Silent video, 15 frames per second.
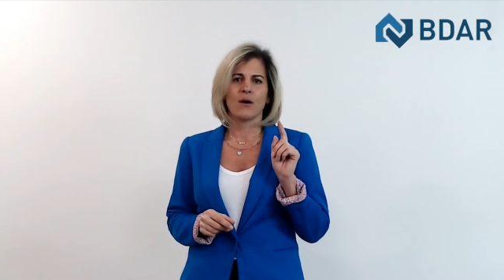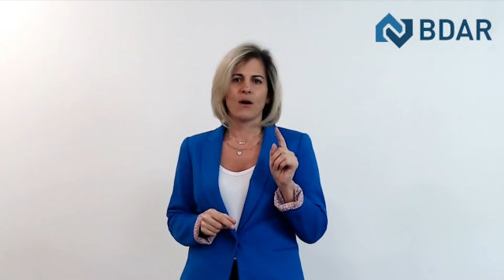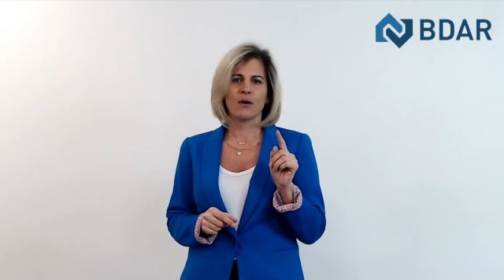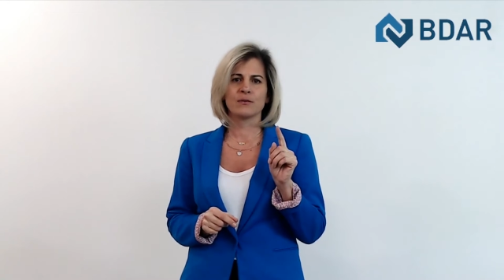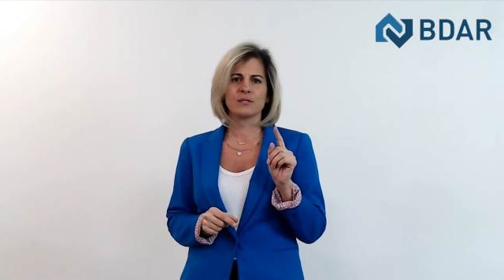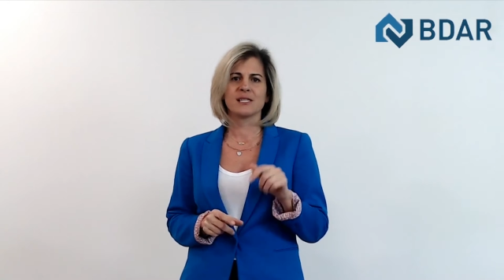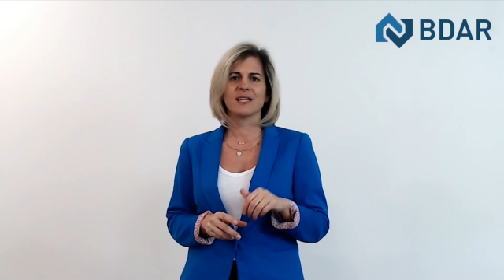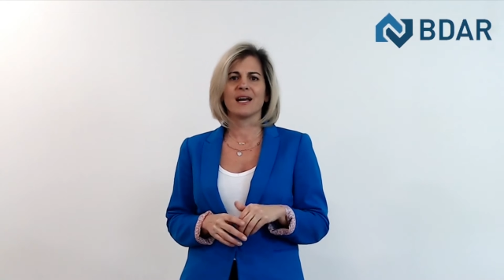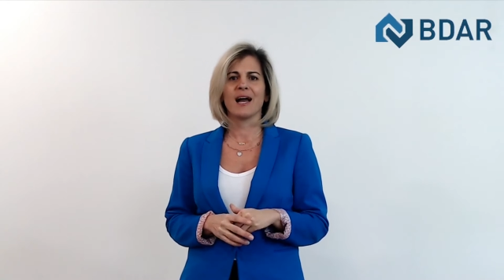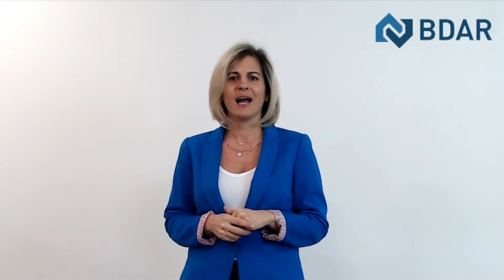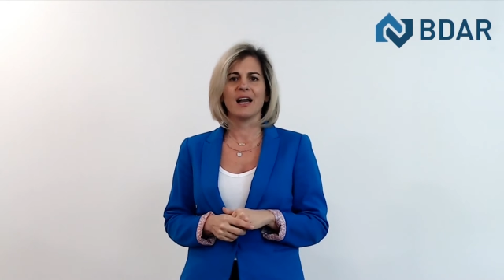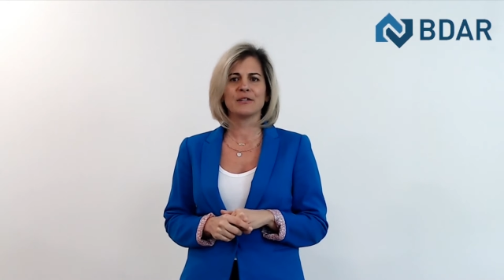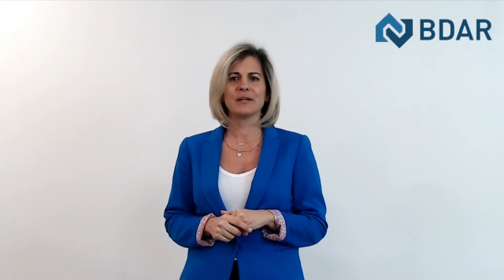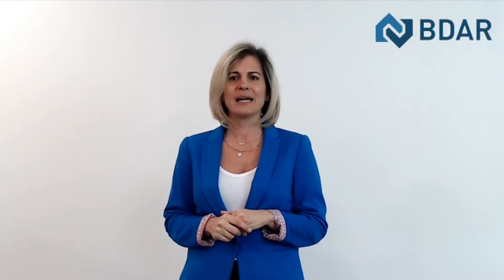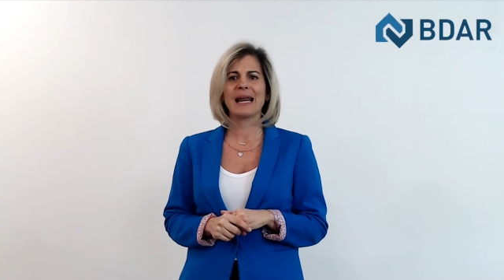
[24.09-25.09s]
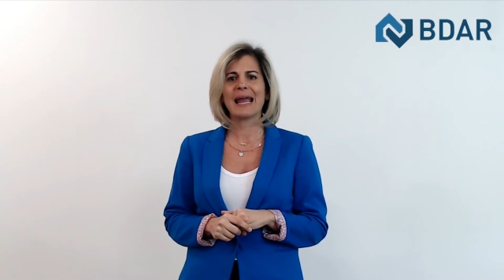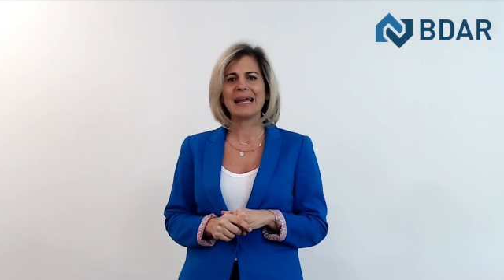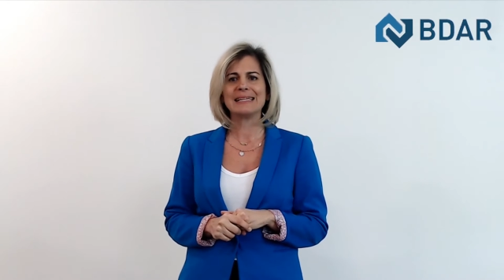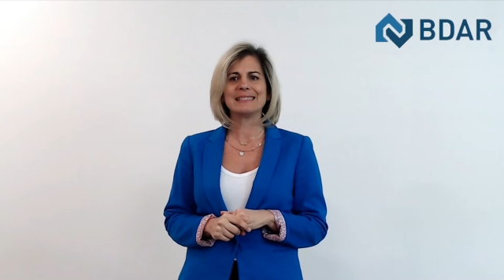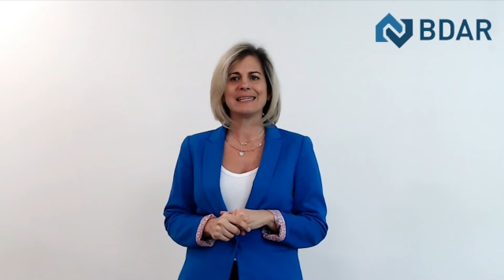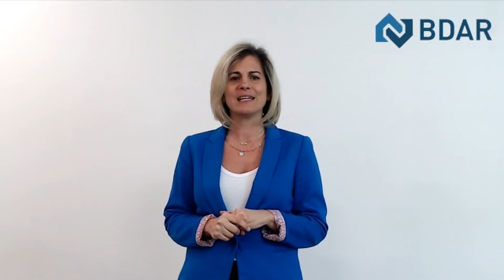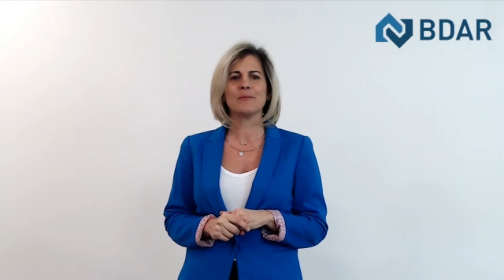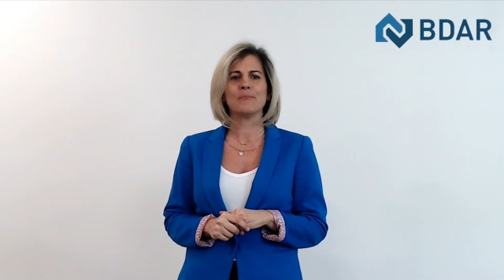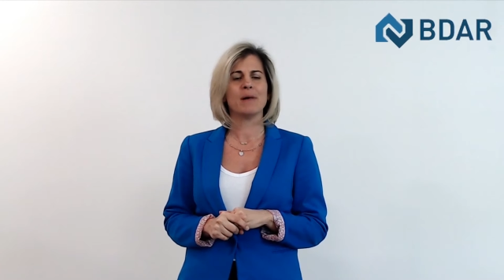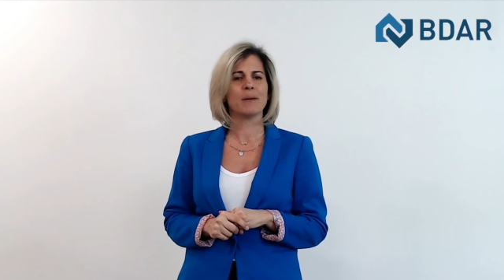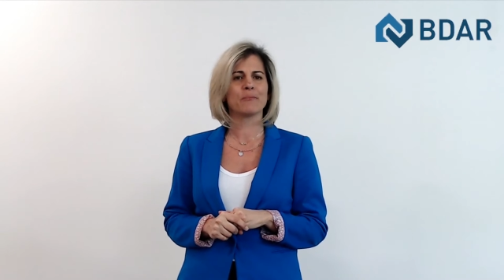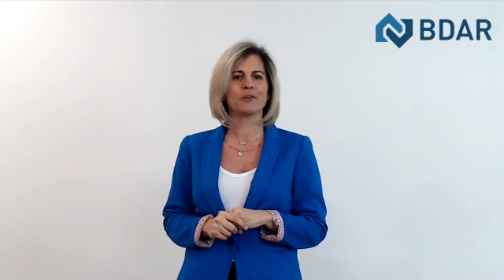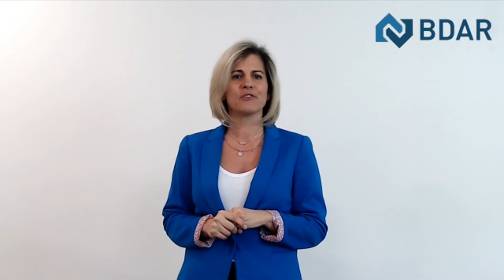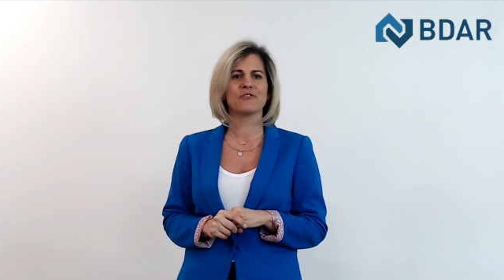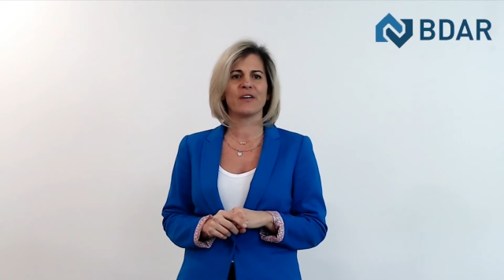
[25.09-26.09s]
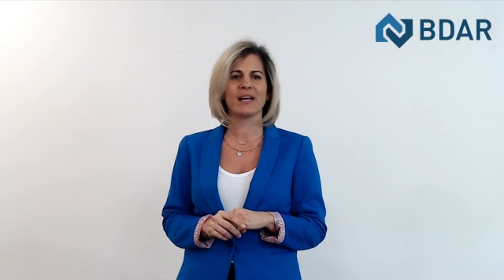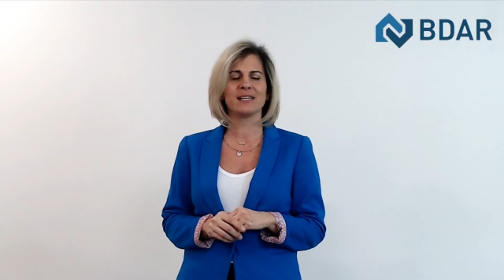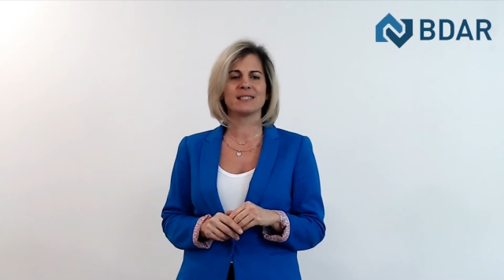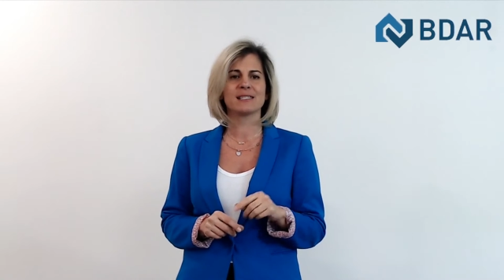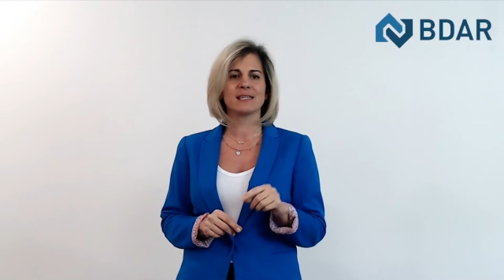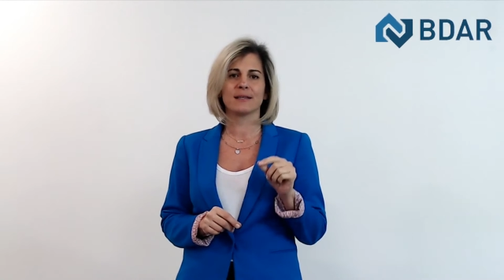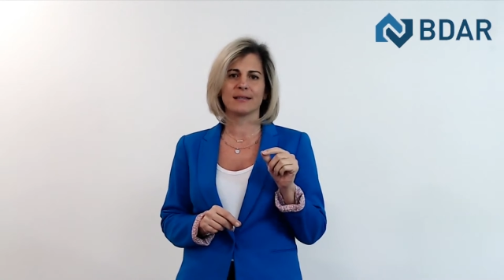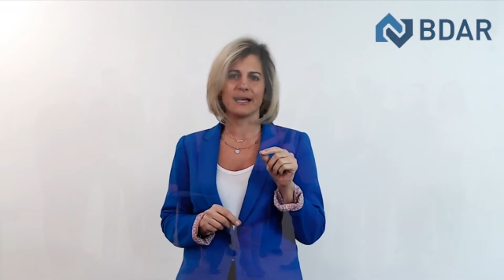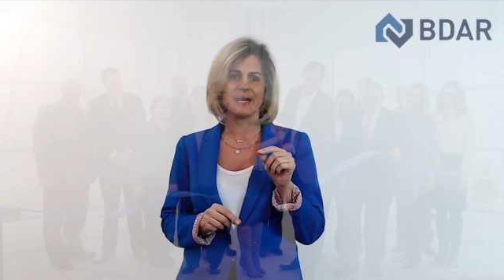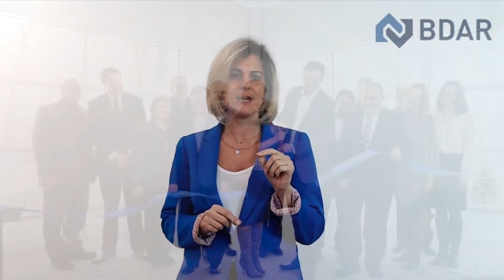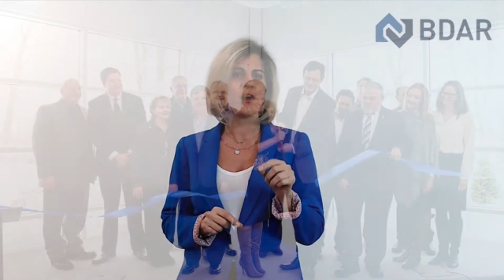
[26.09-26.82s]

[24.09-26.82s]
Hosted 118 member events like